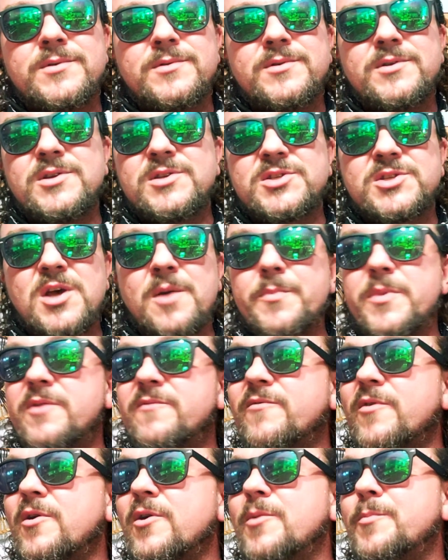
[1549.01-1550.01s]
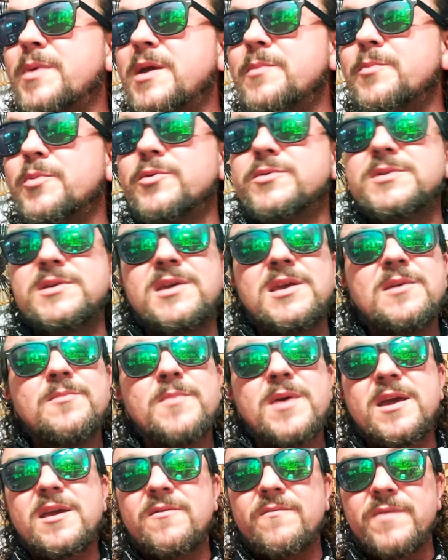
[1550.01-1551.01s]
Just something for people to keep
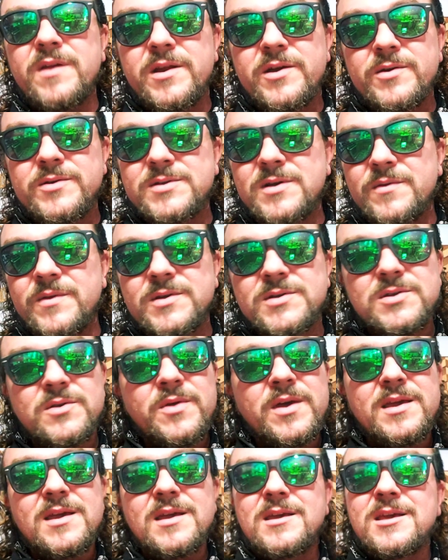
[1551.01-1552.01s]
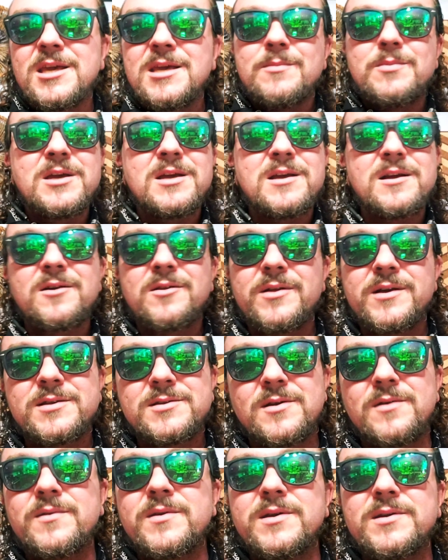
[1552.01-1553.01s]
making videos on this so they can keep getting clicks
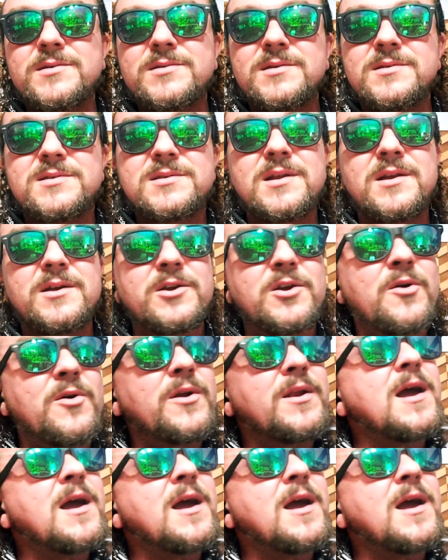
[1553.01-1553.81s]
on this instead of going